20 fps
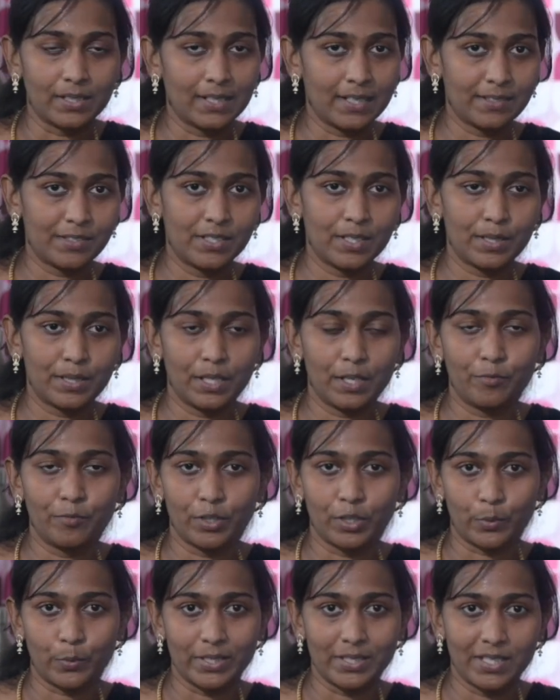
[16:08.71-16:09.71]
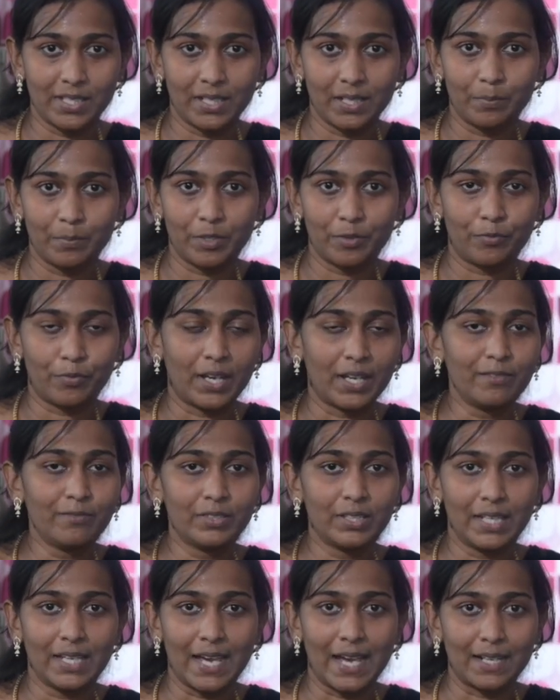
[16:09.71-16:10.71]
Let's just say for question number
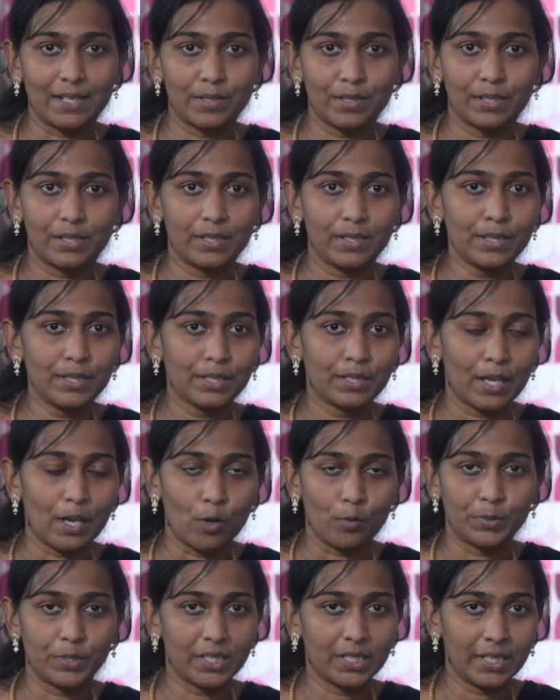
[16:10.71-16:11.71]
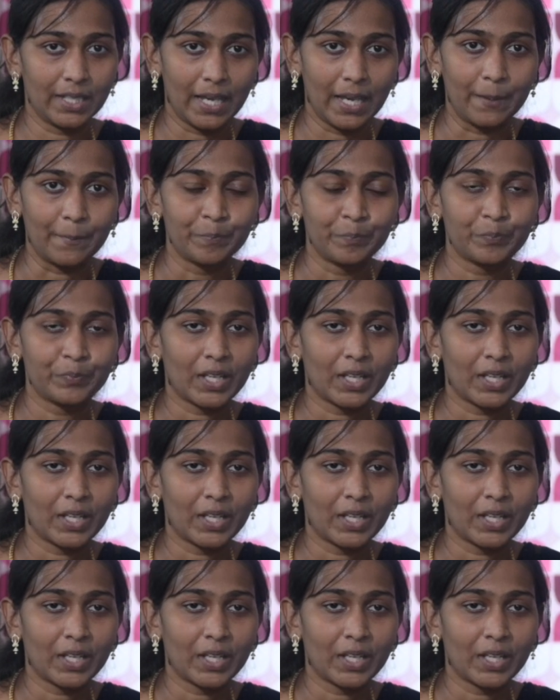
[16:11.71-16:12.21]
5, the answer is option A.